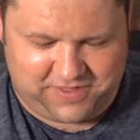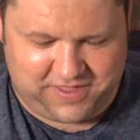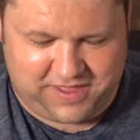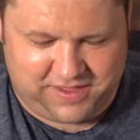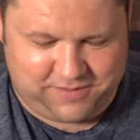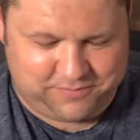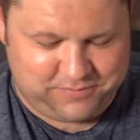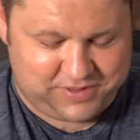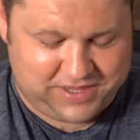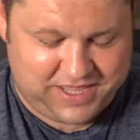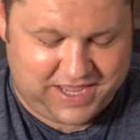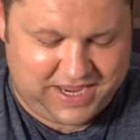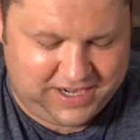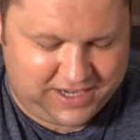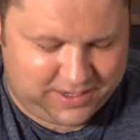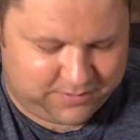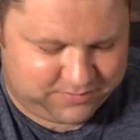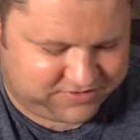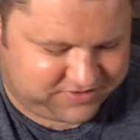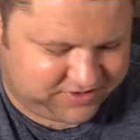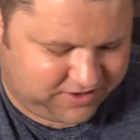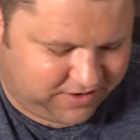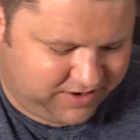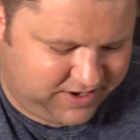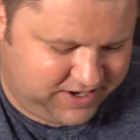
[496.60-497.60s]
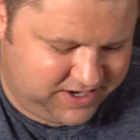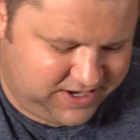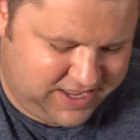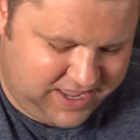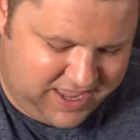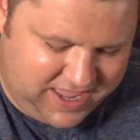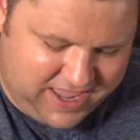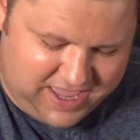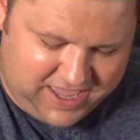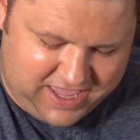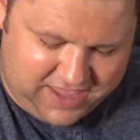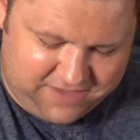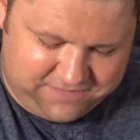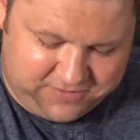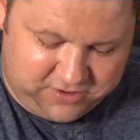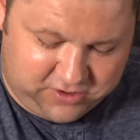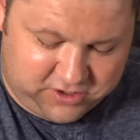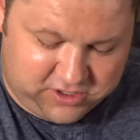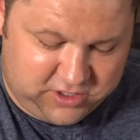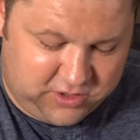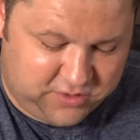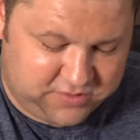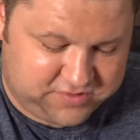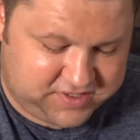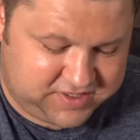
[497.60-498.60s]
the blade, I'm sorry, if you're
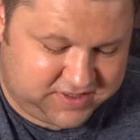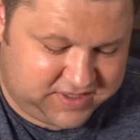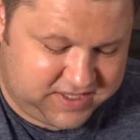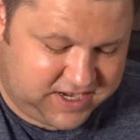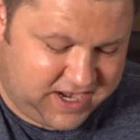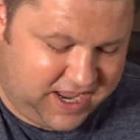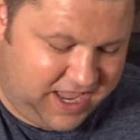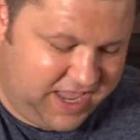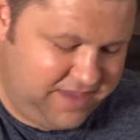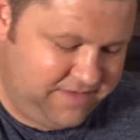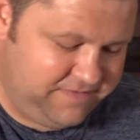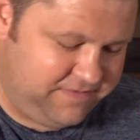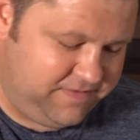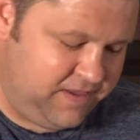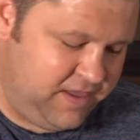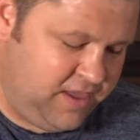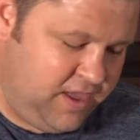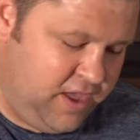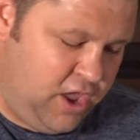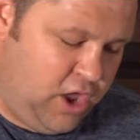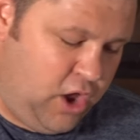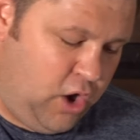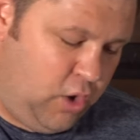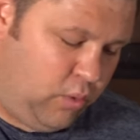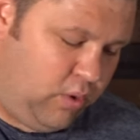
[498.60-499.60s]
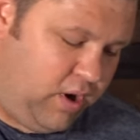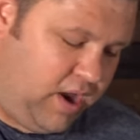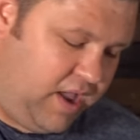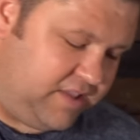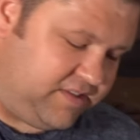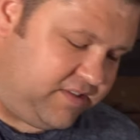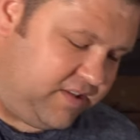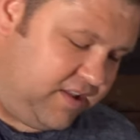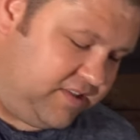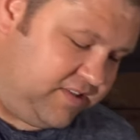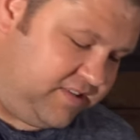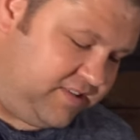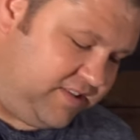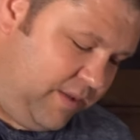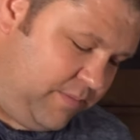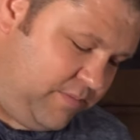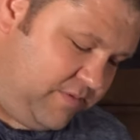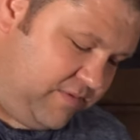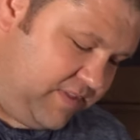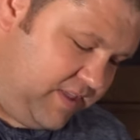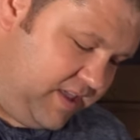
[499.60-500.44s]
closing the knife. Whereas on some of